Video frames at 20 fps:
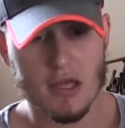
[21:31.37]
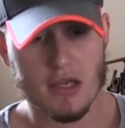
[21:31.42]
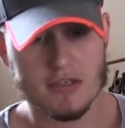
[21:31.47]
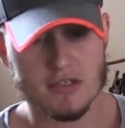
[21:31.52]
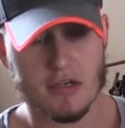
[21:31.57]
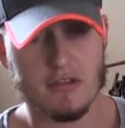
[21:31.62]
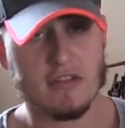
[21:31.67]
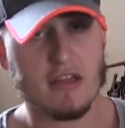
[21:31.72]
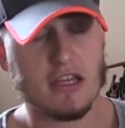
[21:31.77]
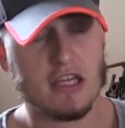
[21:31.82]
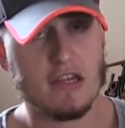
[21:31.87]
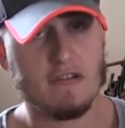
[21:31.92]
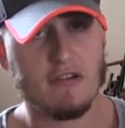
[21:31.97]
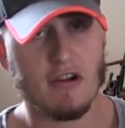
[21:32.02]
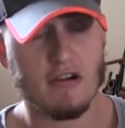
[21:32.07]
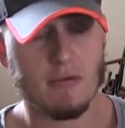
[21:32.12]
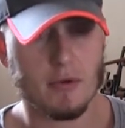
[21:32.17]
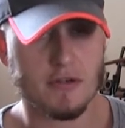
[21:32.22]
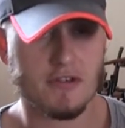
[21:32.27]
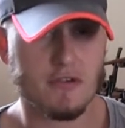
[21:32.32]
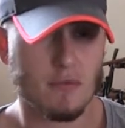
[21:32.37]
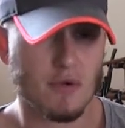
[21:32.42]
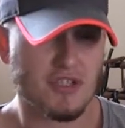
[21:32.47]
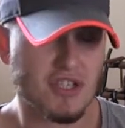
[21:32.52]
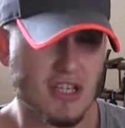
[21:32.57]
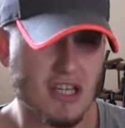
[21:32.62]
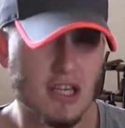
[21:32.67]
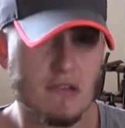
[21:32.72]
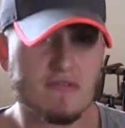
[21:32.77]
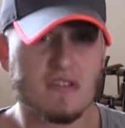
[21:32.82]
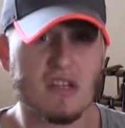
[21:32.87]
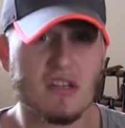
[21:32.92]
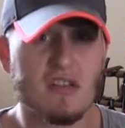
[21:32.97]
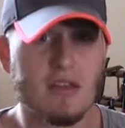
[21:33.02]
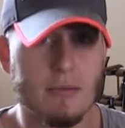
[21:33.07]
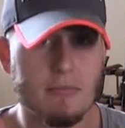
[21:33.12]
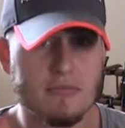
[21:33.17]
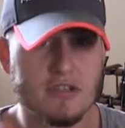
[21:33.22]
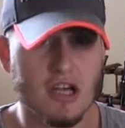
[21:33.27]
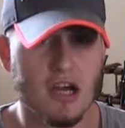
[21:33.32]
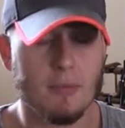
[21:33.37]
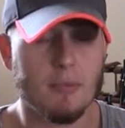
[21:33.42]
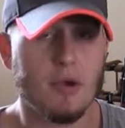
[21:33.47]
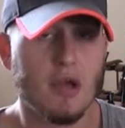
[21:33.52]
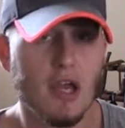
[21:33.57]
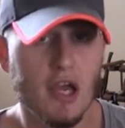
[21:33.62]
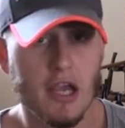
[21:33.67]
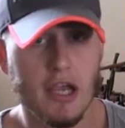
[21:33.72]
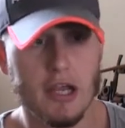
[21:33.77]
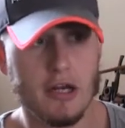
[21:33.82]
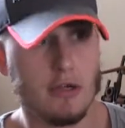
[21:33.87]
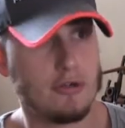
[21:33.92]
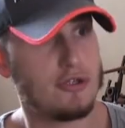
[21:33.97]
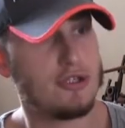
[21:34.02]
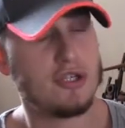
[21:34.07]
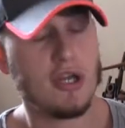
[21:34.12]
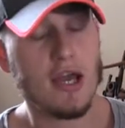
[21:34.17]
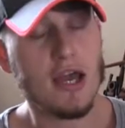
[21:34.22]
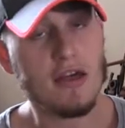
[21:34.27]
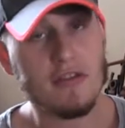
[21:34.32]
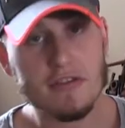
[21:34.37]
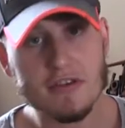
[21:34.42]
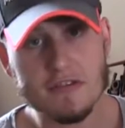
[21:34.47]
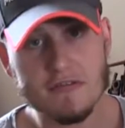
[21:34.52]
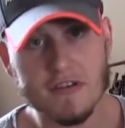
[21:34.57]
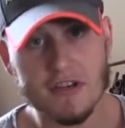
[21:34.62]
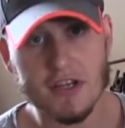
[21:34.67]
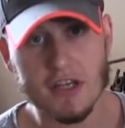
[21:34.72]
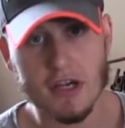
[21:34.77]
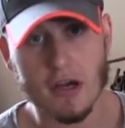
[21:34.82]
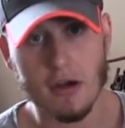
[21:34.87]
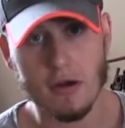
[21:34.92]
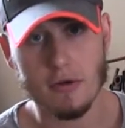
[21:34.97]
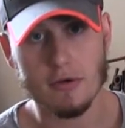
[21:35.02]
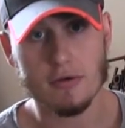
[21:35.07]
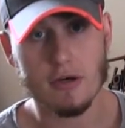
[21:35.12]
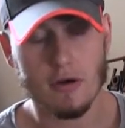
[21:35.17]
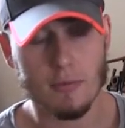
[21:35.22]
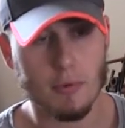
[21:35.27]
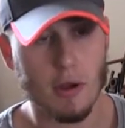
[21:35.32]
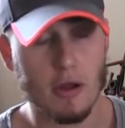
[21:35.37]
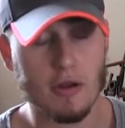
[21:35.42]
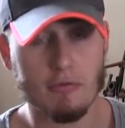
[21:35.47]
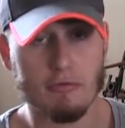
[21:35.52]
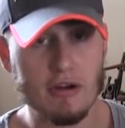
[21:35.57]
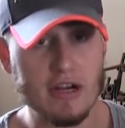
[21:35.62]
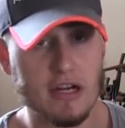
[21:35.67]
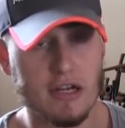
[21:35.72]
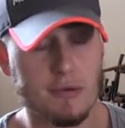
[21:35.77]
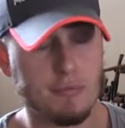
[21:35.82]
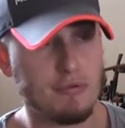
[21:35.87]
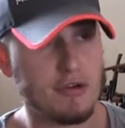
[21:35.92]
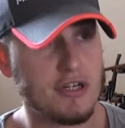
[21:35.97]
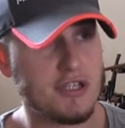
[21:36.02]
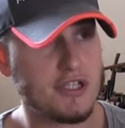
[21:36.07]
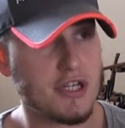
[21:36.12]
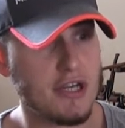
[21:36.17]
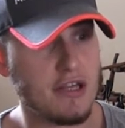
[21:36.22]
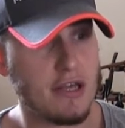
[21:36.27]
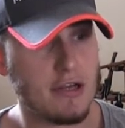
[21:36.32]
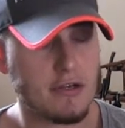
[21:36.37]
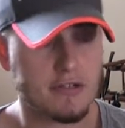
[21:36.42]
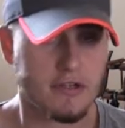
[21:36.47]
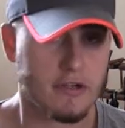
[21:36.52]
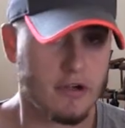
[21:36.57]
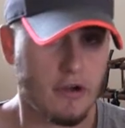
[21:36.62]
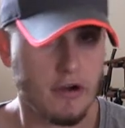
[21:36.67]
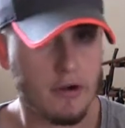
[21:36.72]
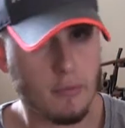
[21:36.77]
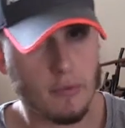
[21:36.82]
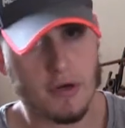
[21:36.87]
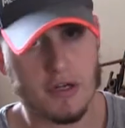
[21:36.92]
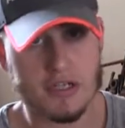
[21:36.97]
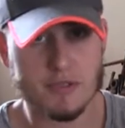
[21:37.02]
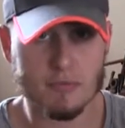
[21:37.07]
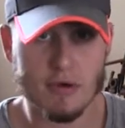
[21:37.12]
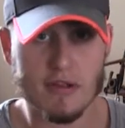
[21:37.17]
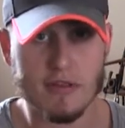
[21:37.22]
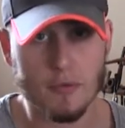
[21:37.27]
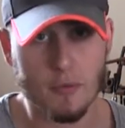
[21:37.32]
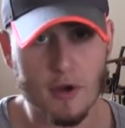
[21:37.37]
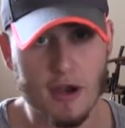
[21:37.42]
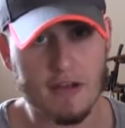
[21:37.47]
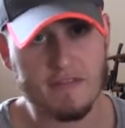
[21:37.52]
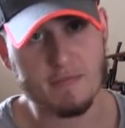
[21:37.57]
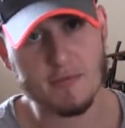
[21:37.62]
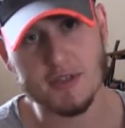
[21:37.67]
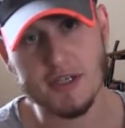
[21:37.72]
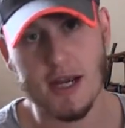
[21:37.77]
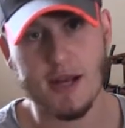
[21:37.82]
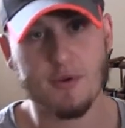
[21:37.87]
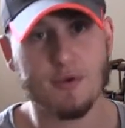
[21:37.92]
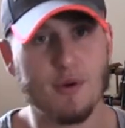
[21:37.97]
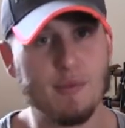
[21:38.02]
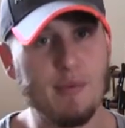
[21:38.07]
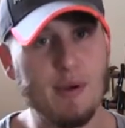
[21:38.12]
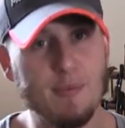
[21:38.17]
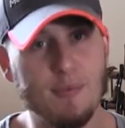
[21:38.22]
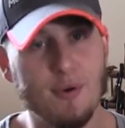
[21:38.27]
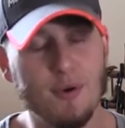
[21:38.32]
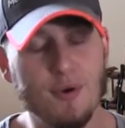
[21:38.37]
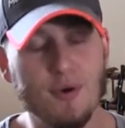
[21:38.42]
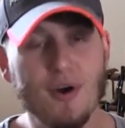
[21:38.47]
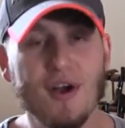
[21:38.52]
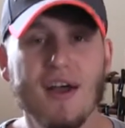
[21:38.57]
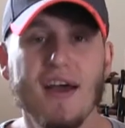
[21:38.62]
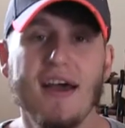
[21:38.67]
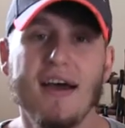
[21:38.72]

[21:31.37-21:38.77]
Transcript: So thank you very much for watching. Give us a thumbs up. You know, share this video. I really appreciate that, because I kind of want to spread the word for my channel a bit more.